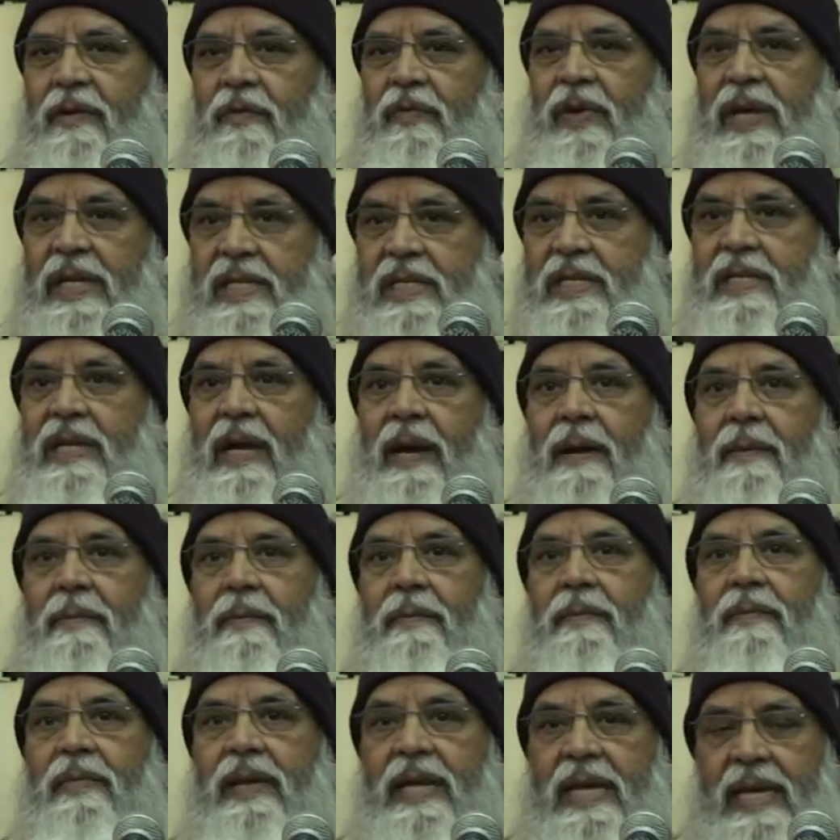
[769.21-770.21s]

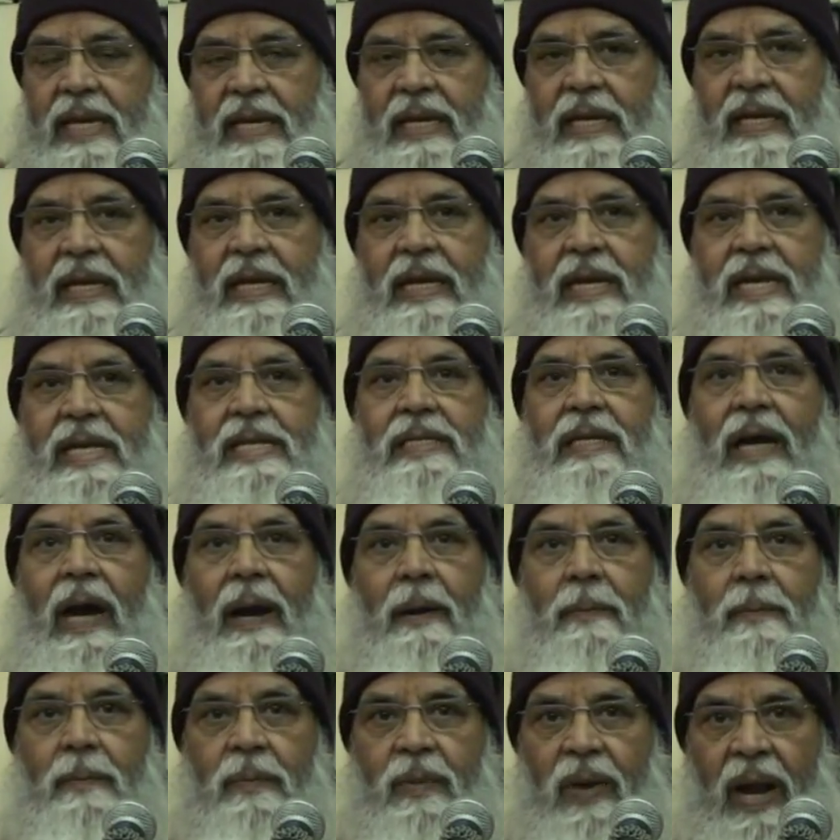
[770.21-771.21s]
Wisdom is
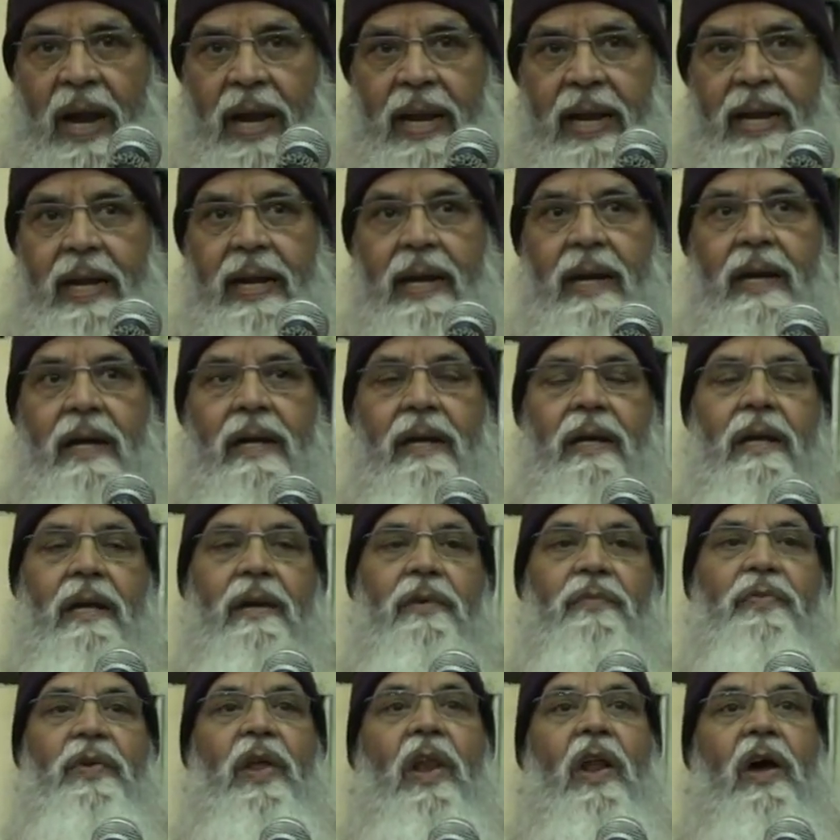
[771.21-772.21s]
applied
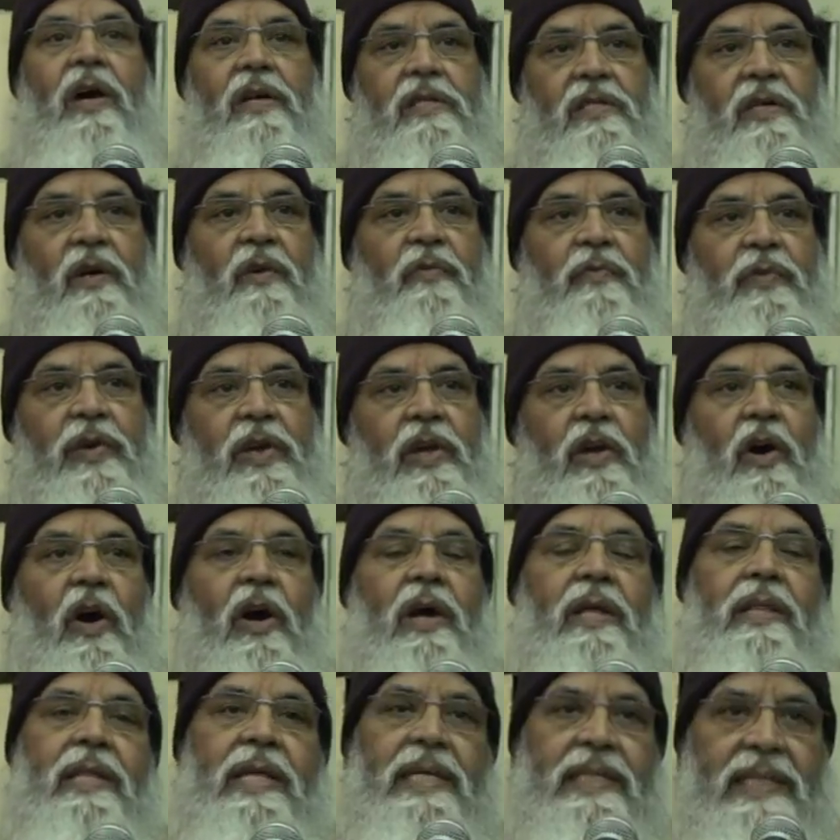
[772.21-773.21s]
philosophy
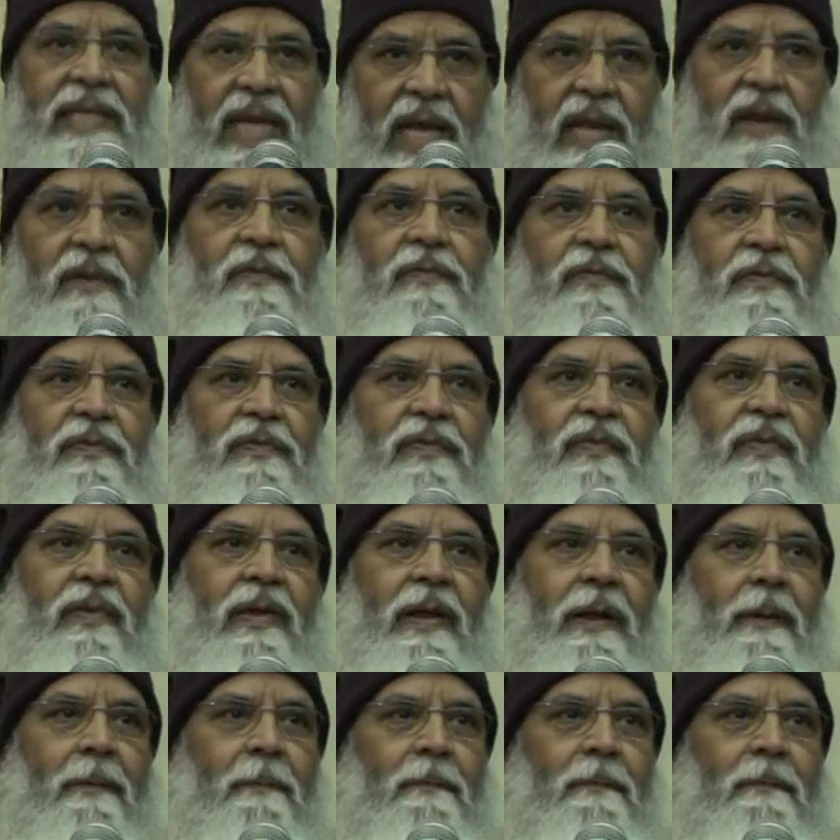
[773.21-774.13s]
on the self.